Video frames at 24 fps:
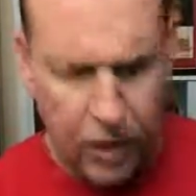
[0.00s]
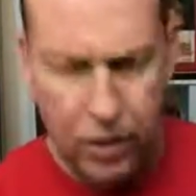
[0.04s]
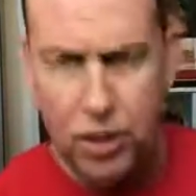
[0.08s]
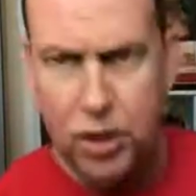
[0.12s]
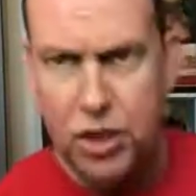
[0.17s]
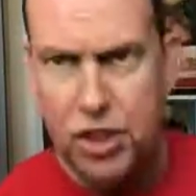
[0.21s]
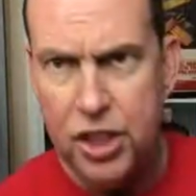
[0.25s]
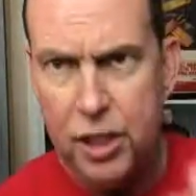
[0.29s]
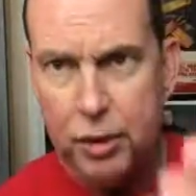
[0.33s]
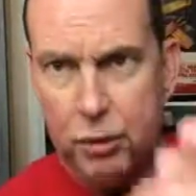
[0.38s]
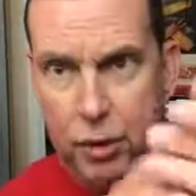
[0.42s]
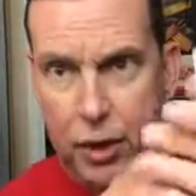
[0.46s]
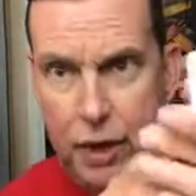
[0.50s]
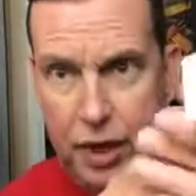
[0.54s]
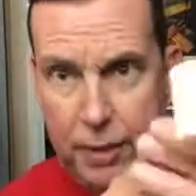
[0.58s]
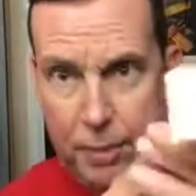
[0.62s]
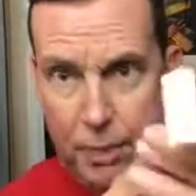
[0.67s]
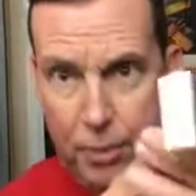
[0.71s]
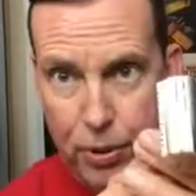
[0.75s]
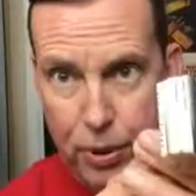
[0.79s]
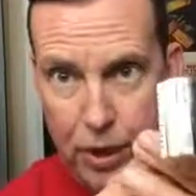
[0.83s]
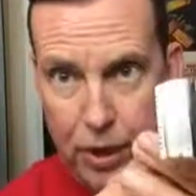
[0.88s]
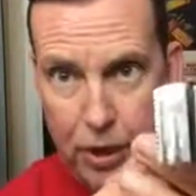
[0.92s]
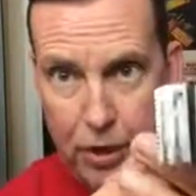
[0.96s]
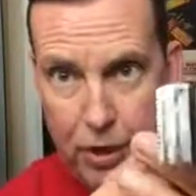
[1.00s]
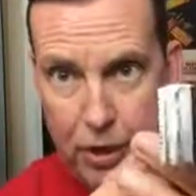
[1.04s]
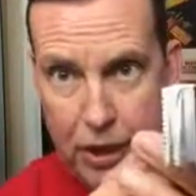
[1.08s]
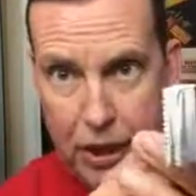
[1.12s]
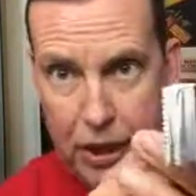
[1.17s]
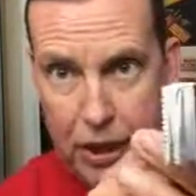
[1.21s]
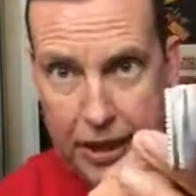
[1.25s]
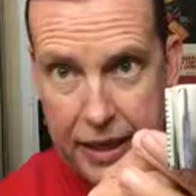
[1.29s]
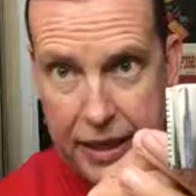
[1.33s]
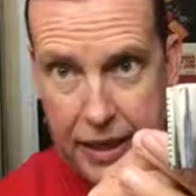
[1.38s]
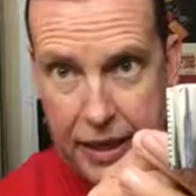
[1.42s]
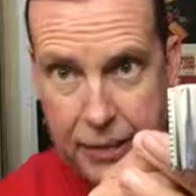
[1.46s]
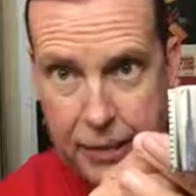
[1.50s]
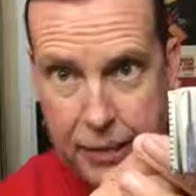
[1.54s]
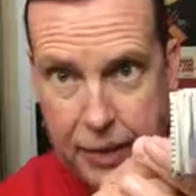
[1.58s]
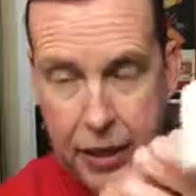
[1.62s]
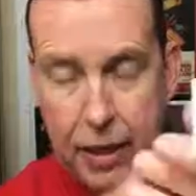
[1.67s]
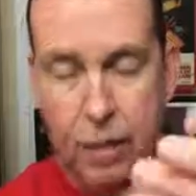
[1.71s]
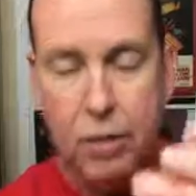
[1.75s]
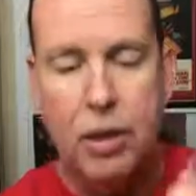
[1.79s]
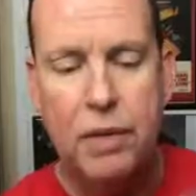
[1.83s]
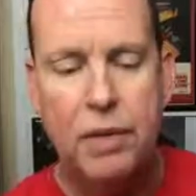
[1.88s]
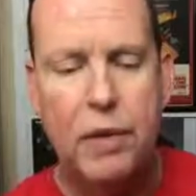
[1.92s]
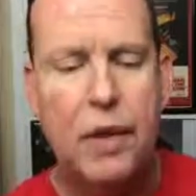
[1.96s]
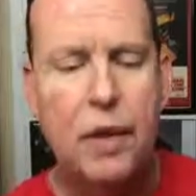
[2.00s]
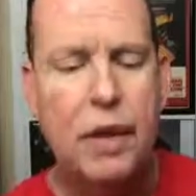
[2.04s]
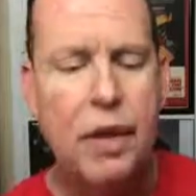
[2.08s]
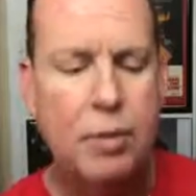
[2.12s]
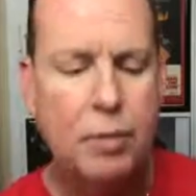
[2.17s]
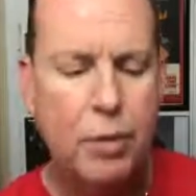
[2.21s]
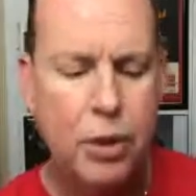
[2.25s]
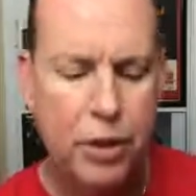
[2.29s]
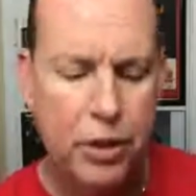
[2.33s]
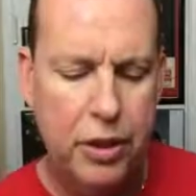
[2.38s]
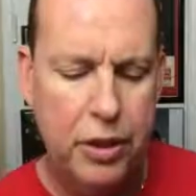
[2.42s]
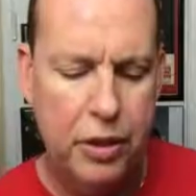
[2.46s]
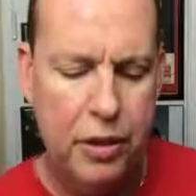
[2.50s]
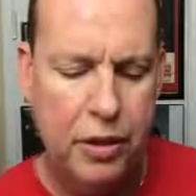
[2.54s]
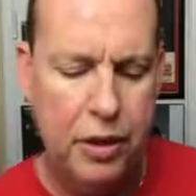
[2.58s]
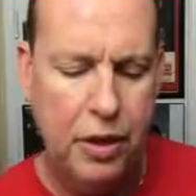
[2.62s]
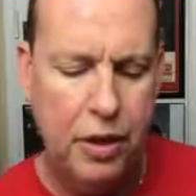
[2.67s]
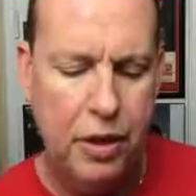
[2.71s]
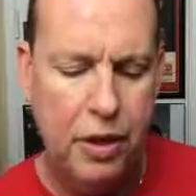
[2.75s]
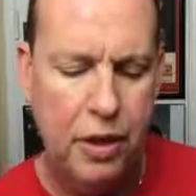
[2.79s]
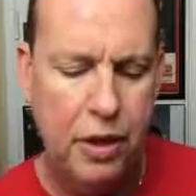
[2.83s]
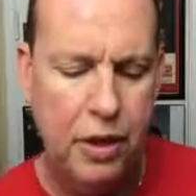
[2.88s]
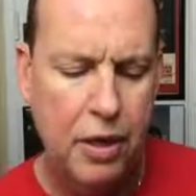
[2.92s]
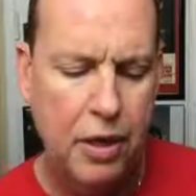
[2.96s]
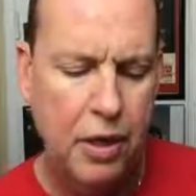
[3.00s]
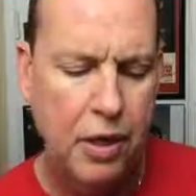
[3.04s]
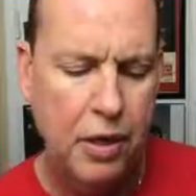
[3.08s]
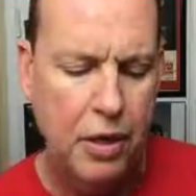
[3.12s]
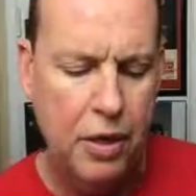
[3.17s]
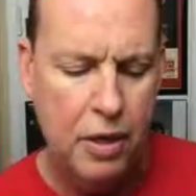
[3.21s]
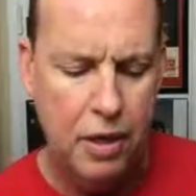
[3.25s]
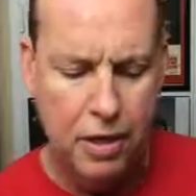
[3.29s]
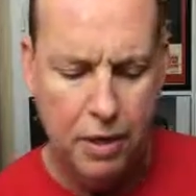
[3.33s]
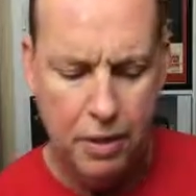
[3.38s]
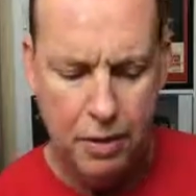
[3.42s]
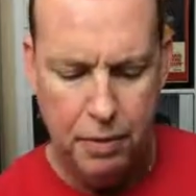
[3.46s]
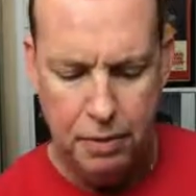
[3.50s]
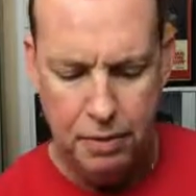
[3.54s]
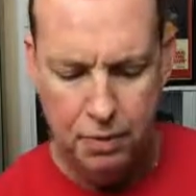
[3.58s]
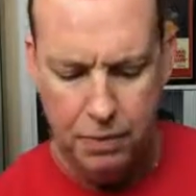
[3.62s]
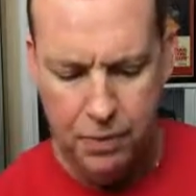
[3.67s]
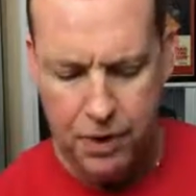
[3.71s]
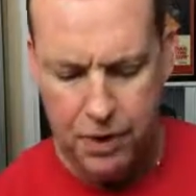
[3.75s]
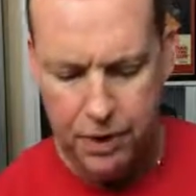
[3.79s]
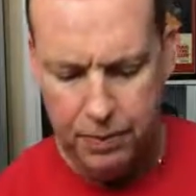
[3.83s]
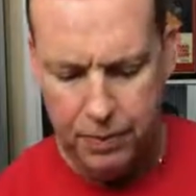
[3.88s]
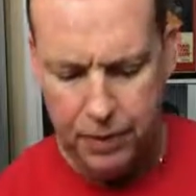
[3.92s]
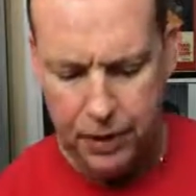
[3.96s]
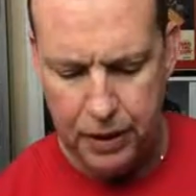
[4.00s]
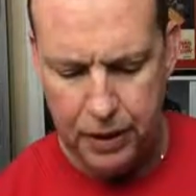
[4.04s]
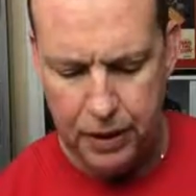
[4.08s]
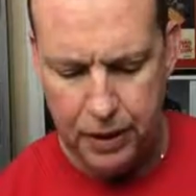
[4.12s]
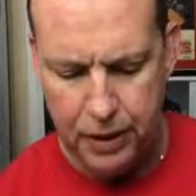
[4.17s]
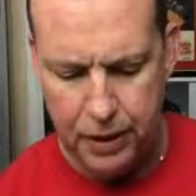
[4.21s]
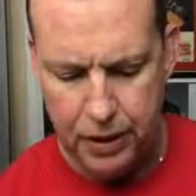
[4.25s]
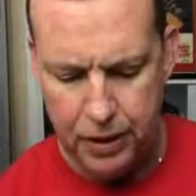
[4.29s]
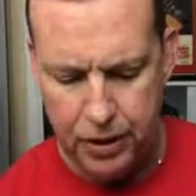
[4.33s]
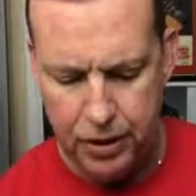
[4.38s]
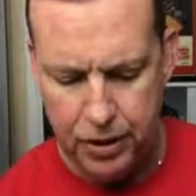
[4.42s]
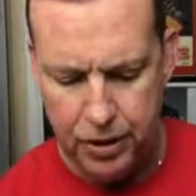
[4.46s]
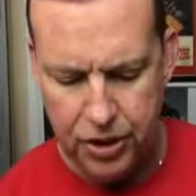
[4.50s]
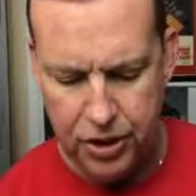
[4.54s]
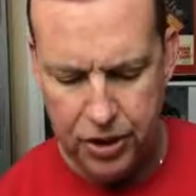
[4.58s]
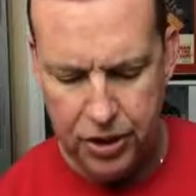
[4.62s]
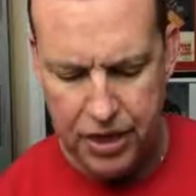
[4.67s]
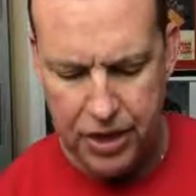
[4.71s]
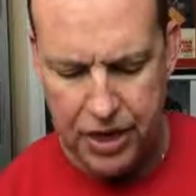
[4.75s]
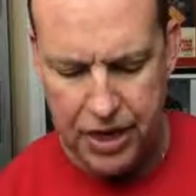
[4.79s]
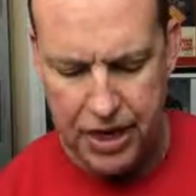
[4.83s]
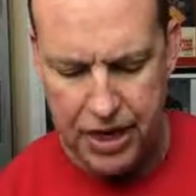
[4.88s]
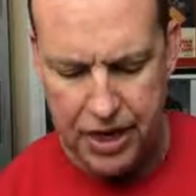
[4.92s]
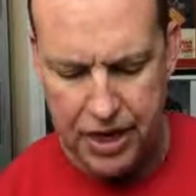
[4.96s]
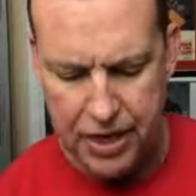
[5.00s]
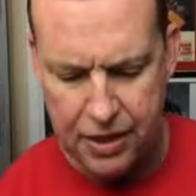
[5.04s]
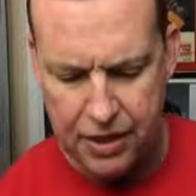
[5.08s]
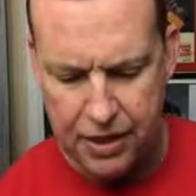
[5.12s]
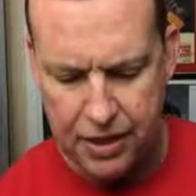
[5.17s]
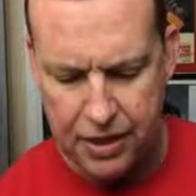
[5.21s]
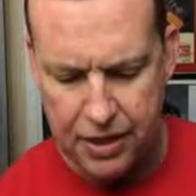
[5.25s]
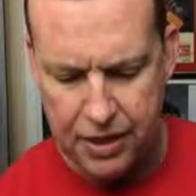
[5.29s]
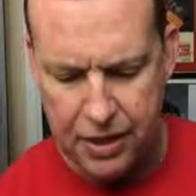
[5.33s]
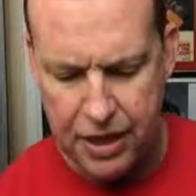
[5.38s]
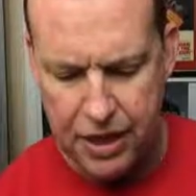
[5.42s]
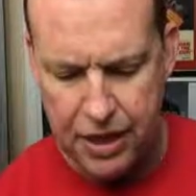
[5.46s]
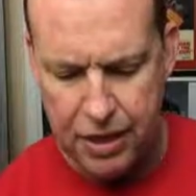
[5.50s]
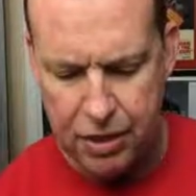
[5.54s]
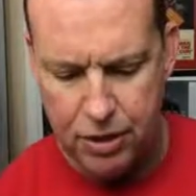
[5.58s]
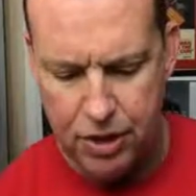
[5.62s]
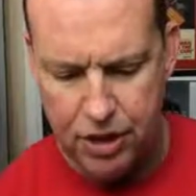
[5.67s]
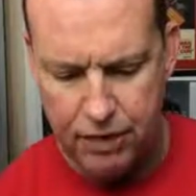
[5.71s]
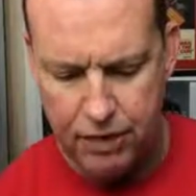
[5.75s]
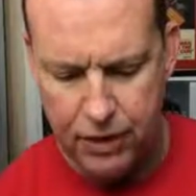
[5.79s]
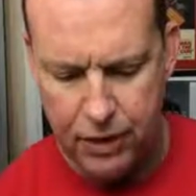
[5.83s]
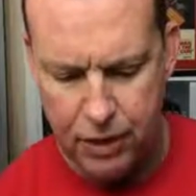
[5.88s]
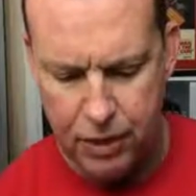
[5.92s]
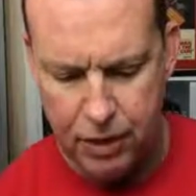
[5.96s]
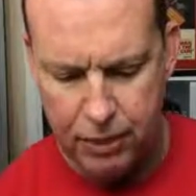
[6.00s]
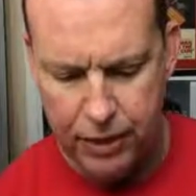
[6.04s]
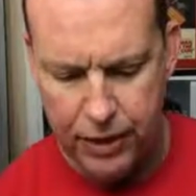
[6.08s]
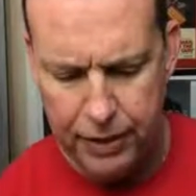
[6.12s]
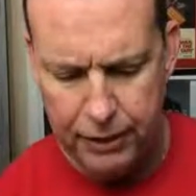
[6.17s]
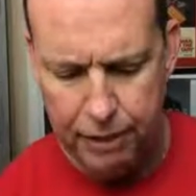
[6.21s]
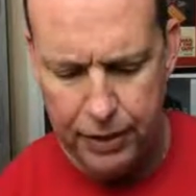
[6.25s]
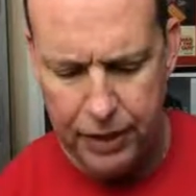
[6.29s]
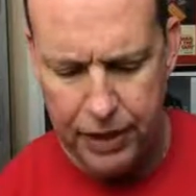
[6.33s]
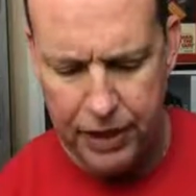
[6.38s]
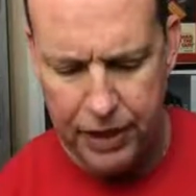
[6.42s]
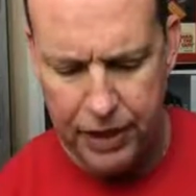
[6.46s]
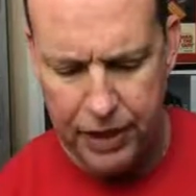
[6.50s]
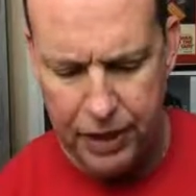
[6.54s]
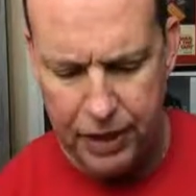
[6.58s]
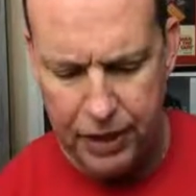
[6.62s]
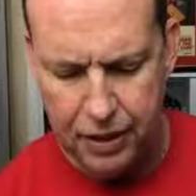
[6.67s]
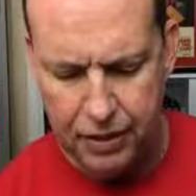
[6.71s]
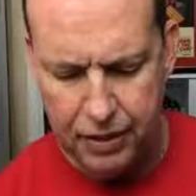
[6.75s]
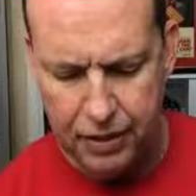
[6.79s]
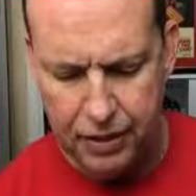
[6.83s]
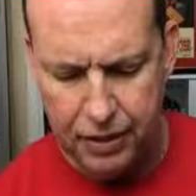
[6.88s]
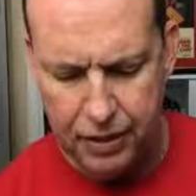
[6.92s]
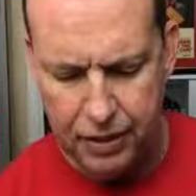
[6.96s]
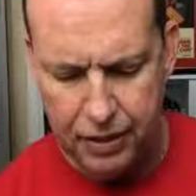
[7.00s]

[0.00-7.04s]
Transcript: looks like we've got a pretty good lineup. However, I'm gonna manipulate it just a tad. Yeah, you have a little bit of play.